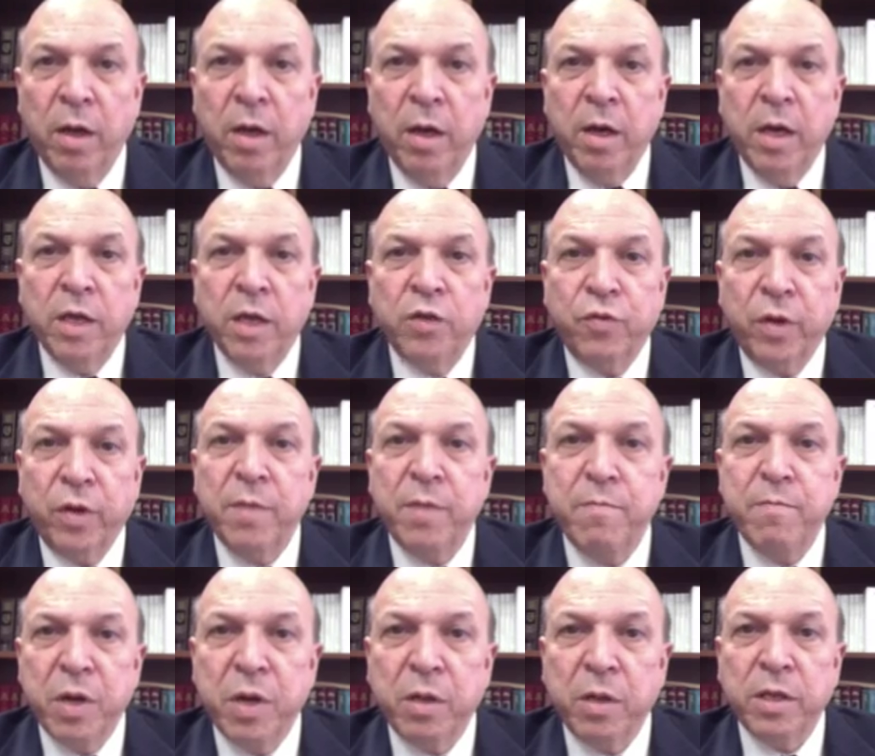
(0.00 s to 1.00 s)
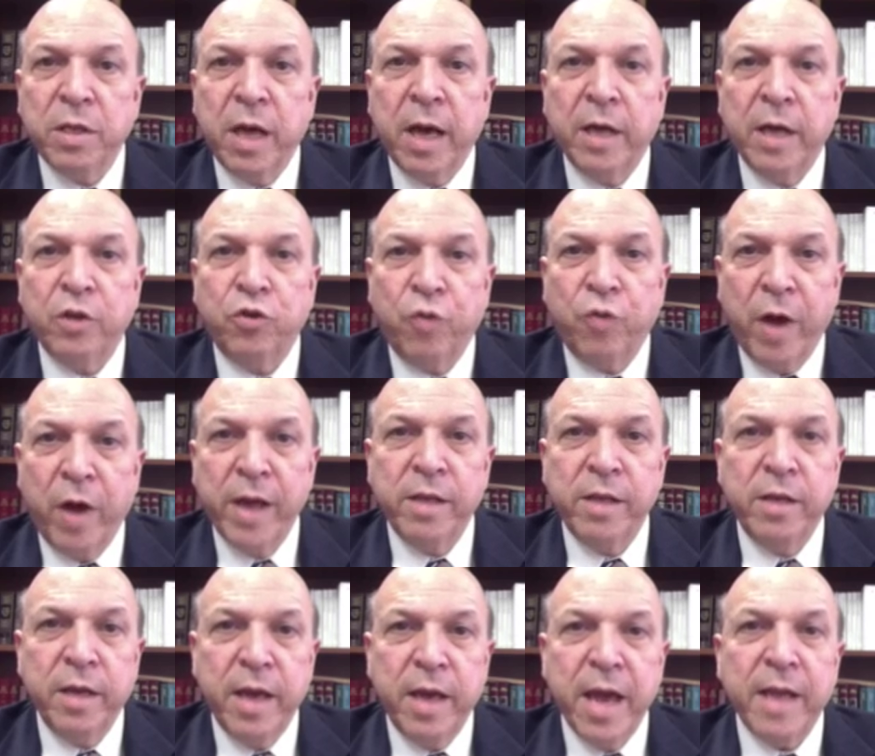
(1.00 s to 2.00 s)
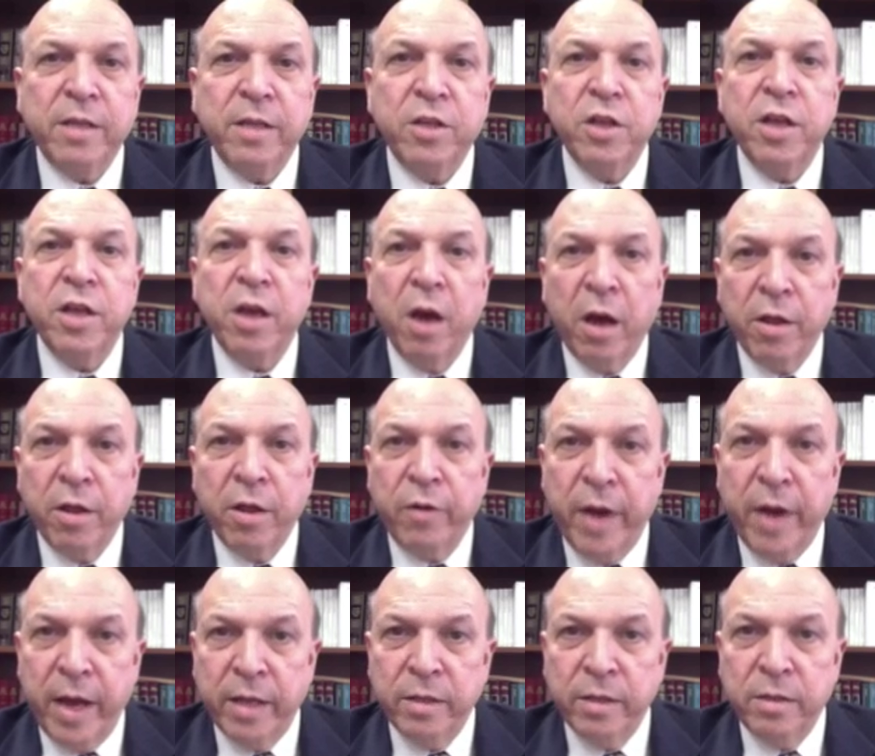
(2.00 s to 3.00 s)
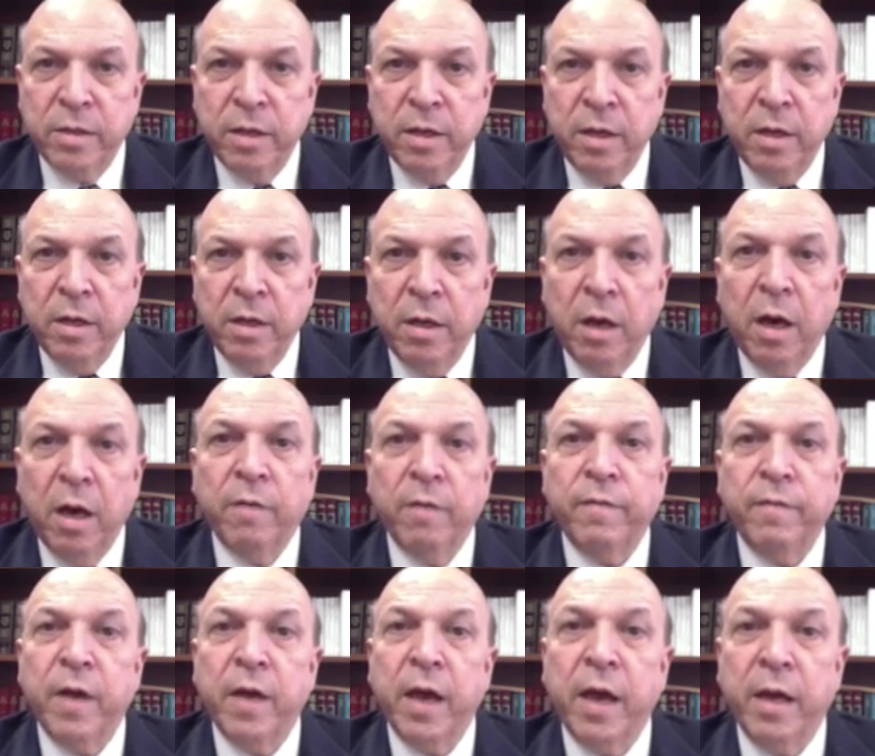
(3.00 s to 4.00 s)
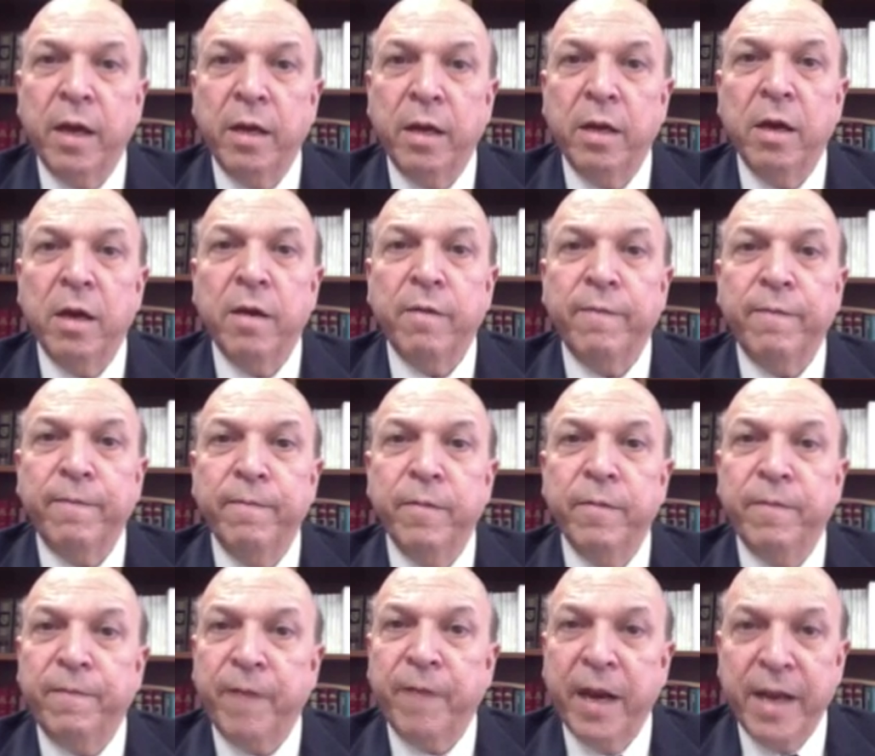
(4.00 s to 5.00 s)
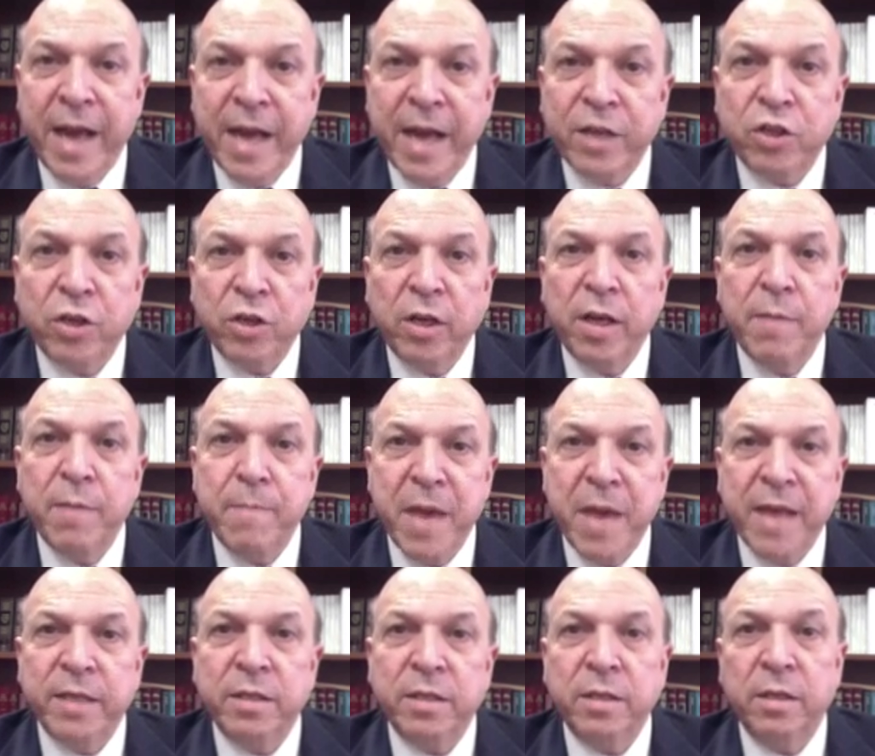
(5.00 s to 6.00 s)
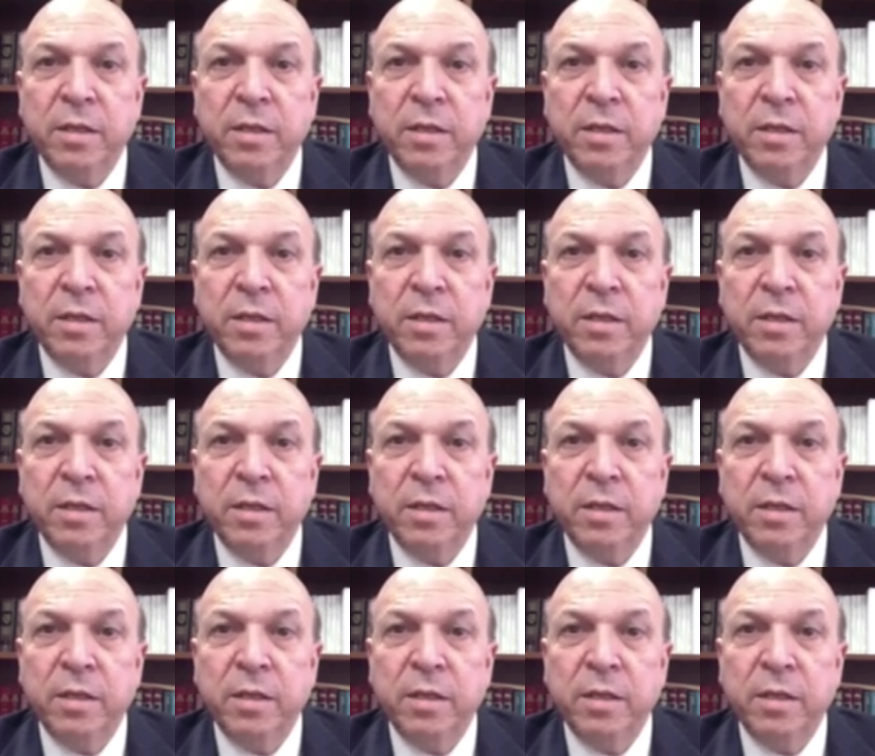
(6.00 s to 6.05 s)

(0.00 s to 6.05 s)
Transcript: It's really built on trying to get to the other end of a financially based